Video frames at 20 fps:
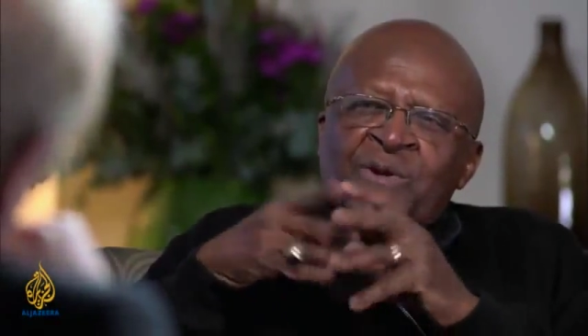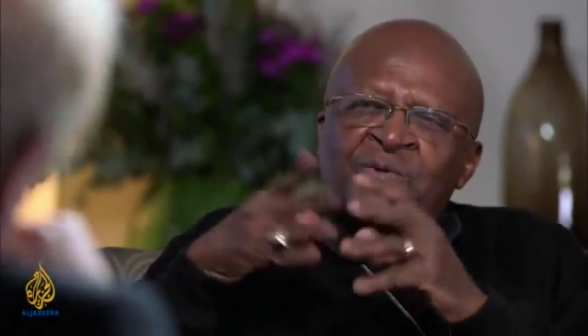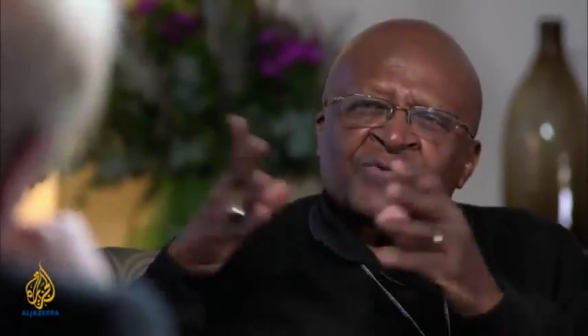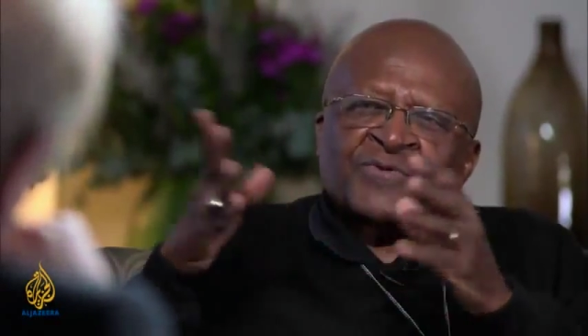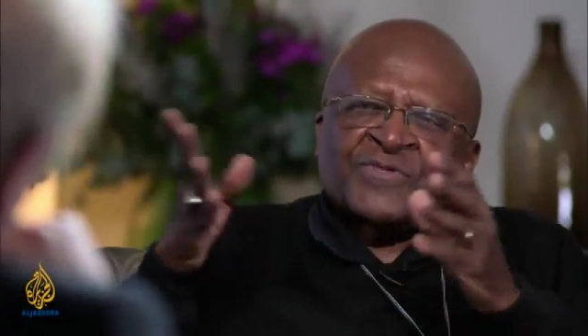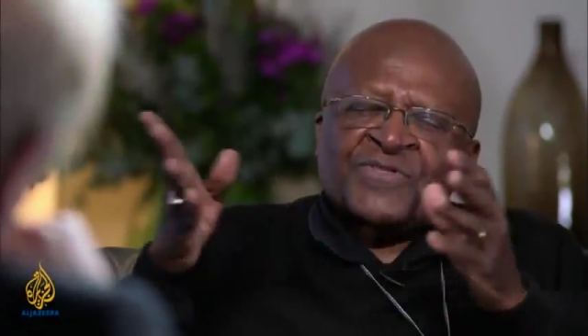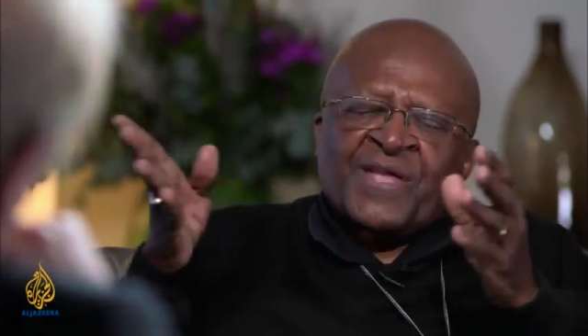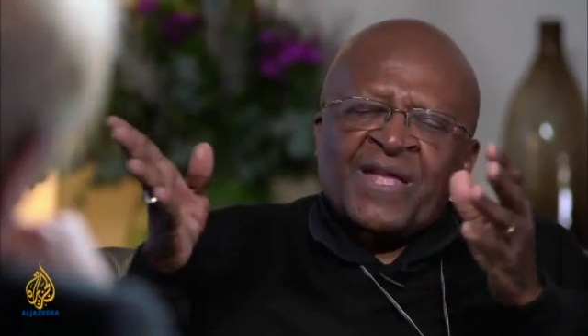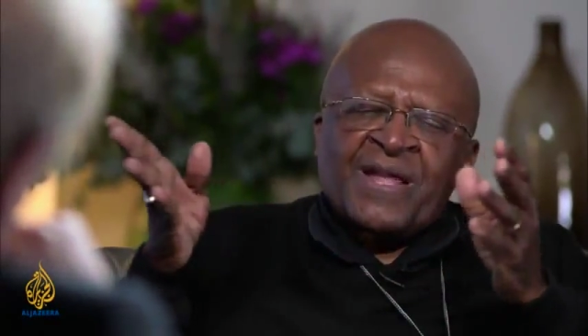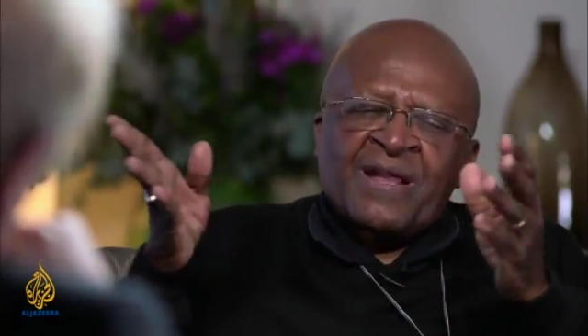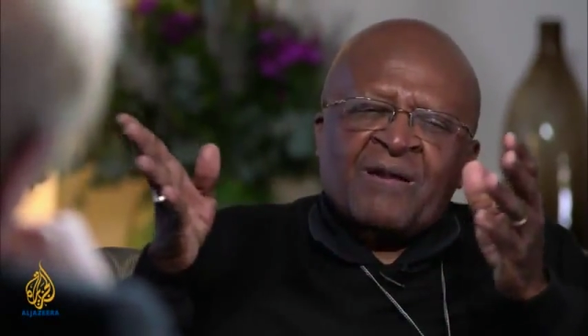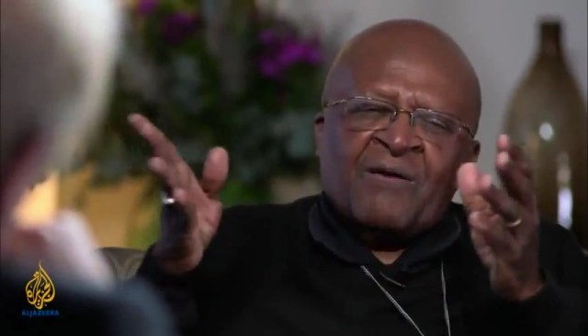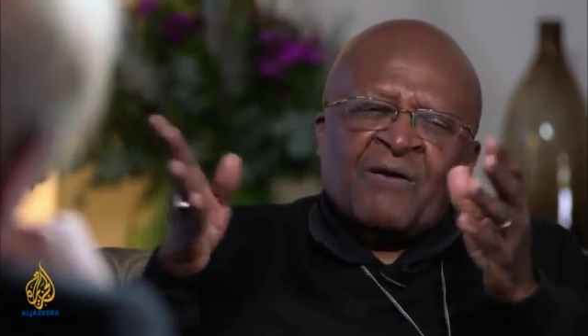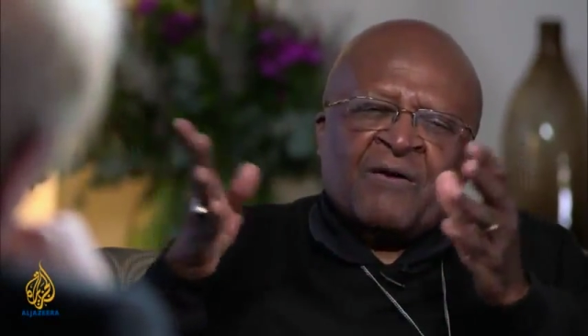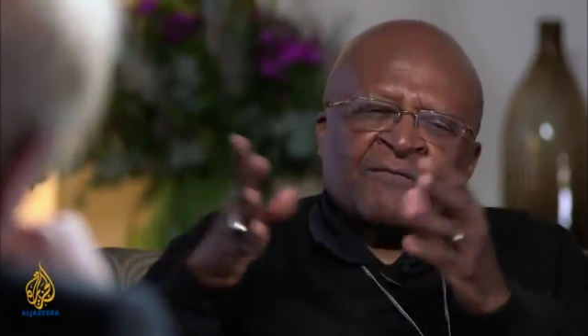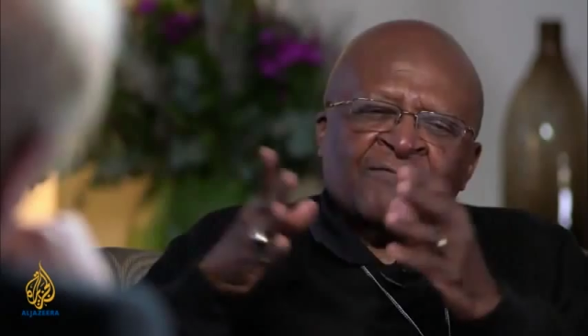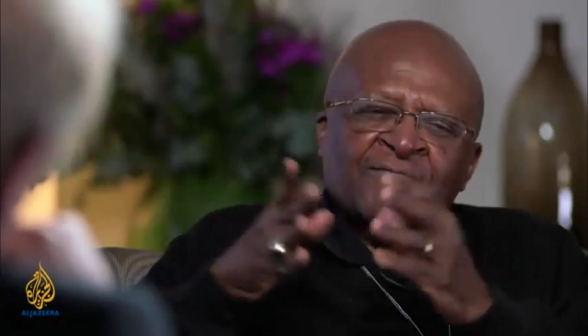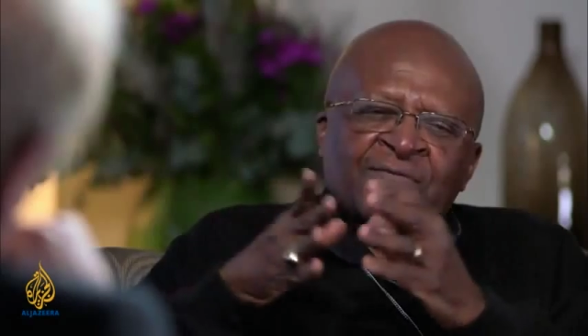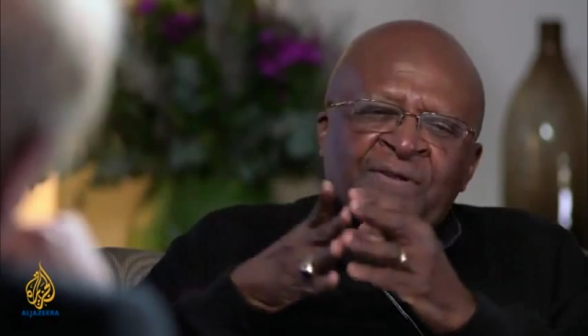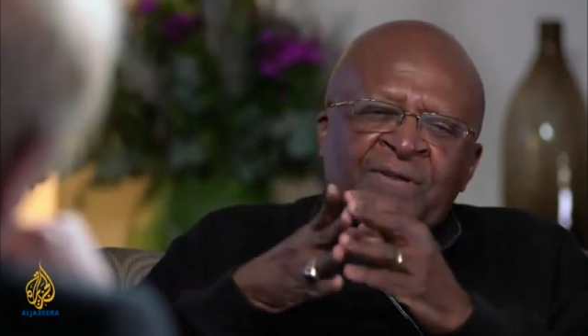when you think
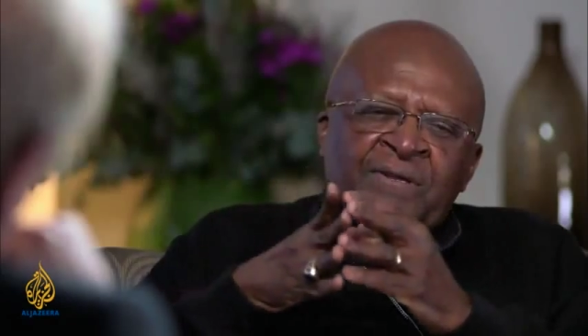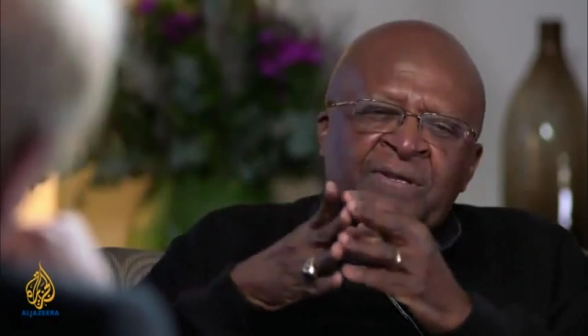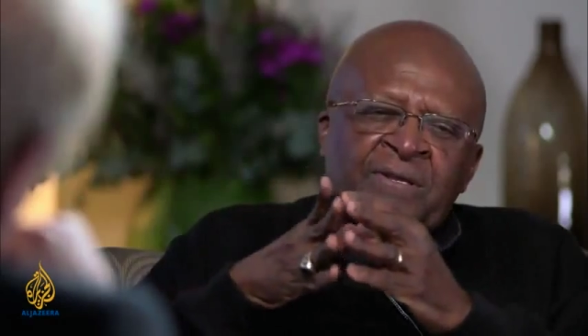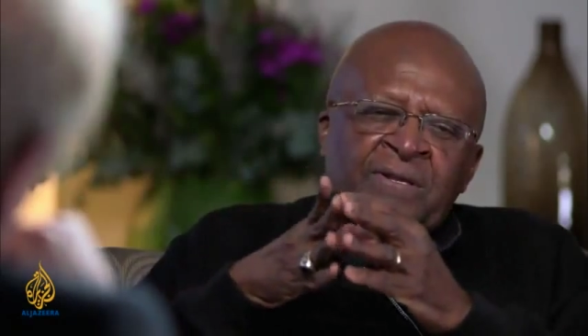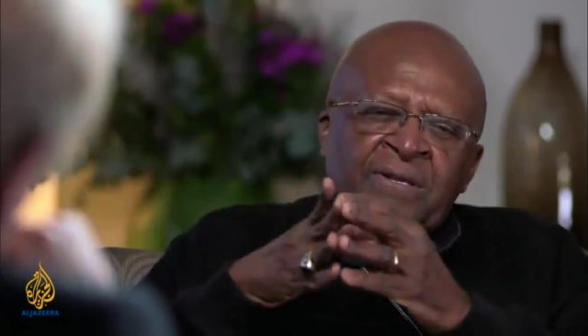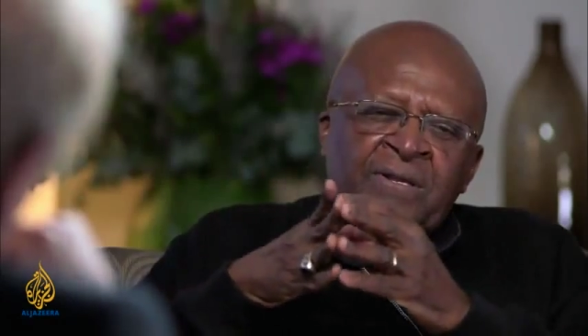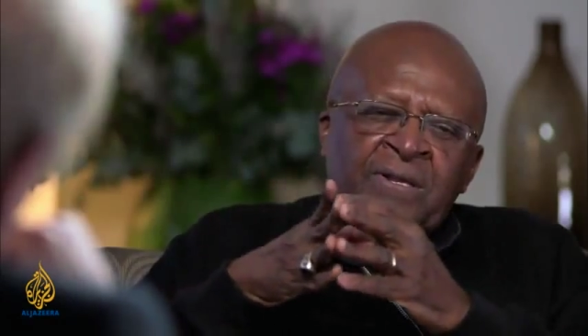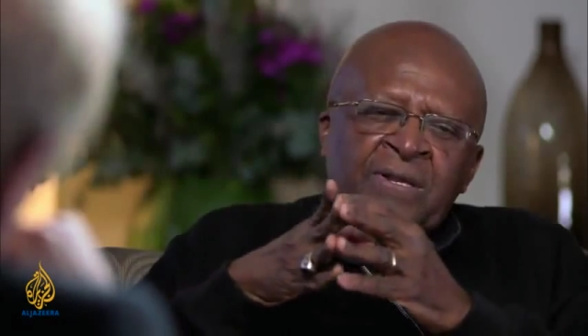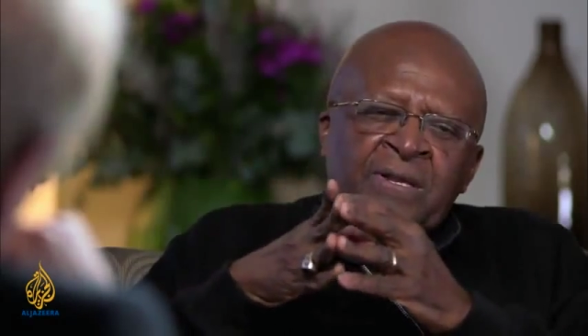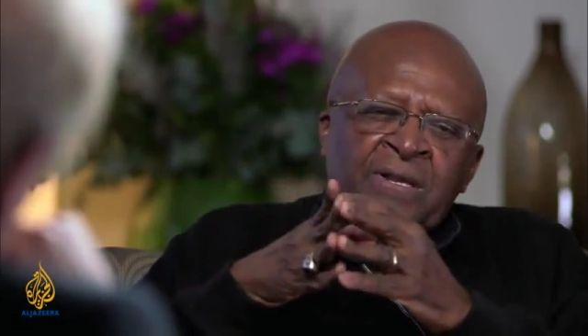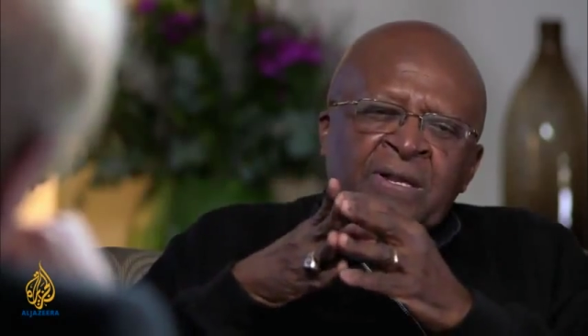of the